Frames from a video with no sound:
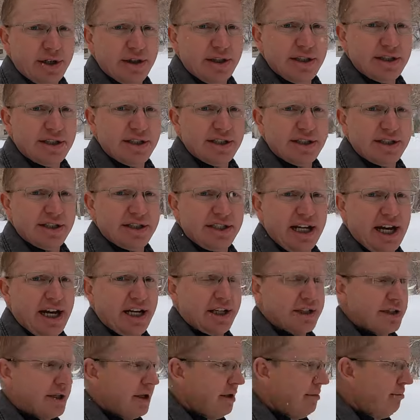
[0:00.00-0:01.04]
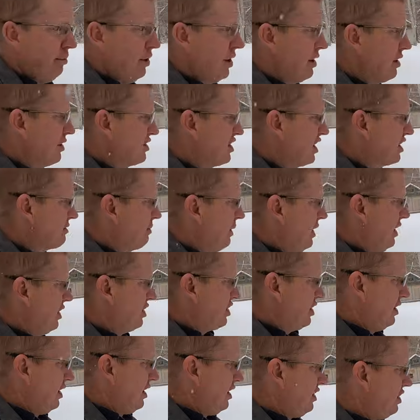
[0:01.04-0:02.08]
This is his dad's Polaris
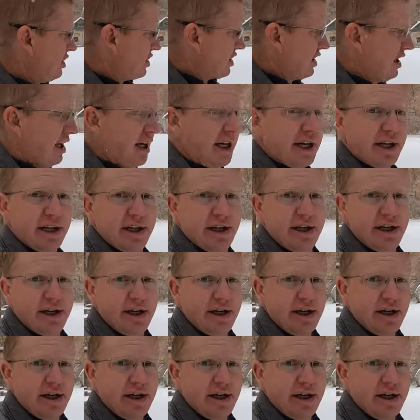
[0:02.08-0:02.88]
Expedition that he just got.